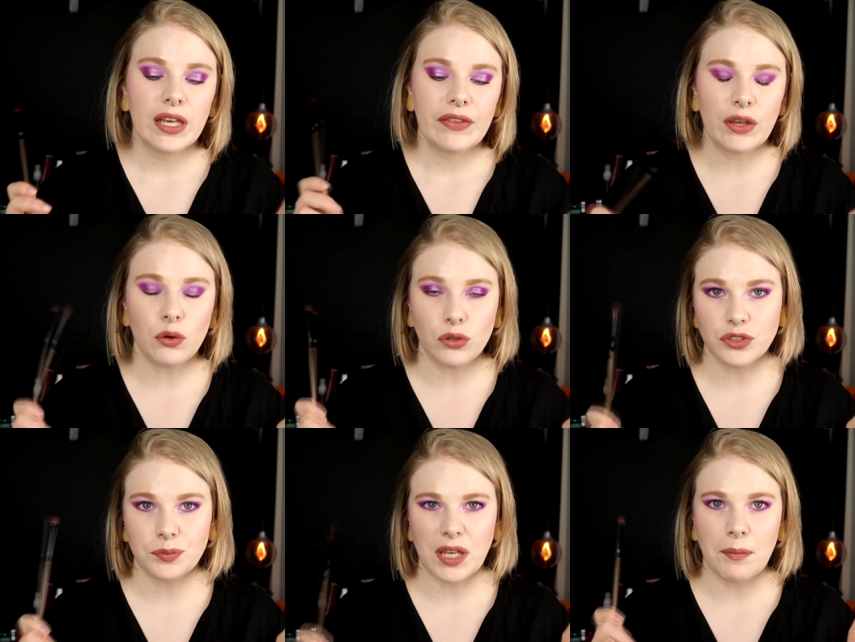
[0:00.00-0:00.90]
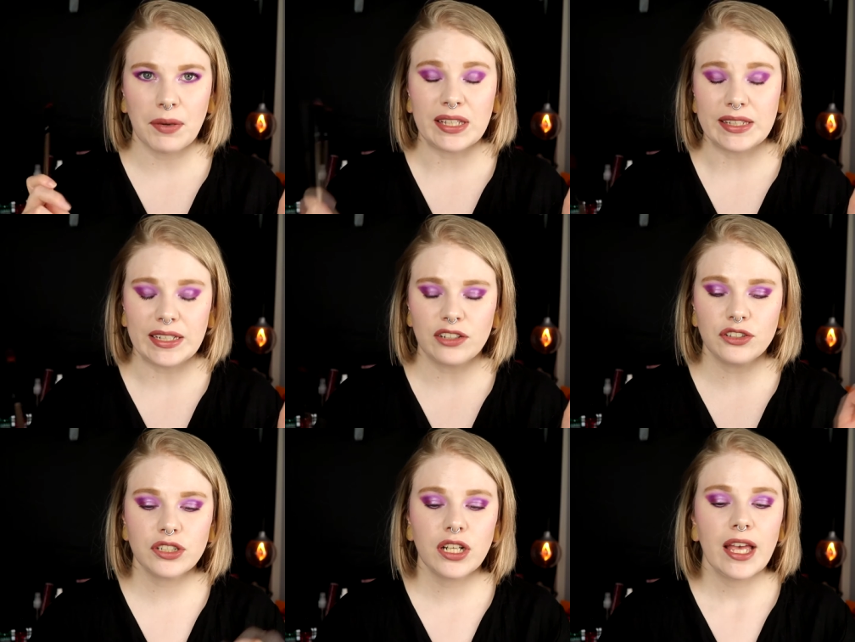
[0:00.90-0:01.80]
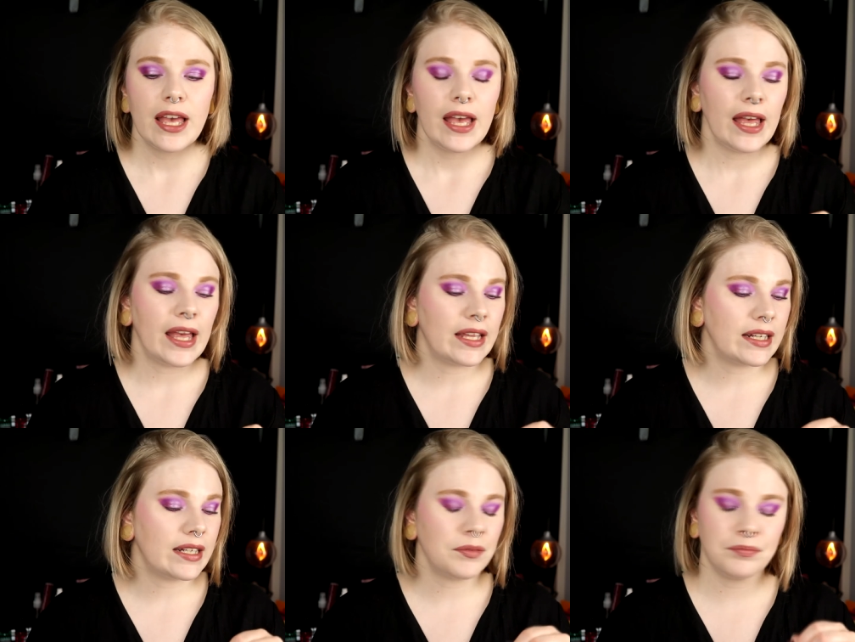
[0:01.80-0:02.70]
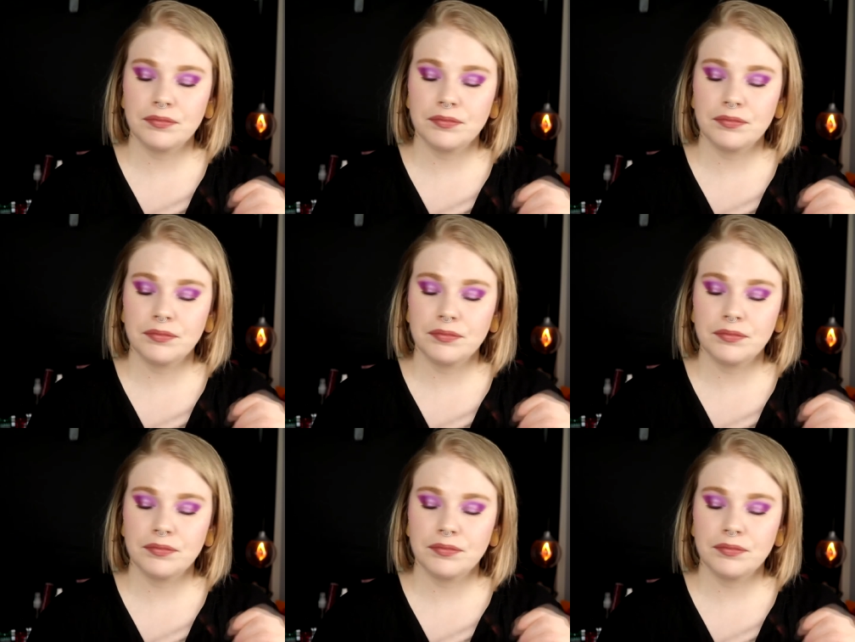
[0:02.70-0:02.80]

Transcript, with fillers: they also pick up glitter and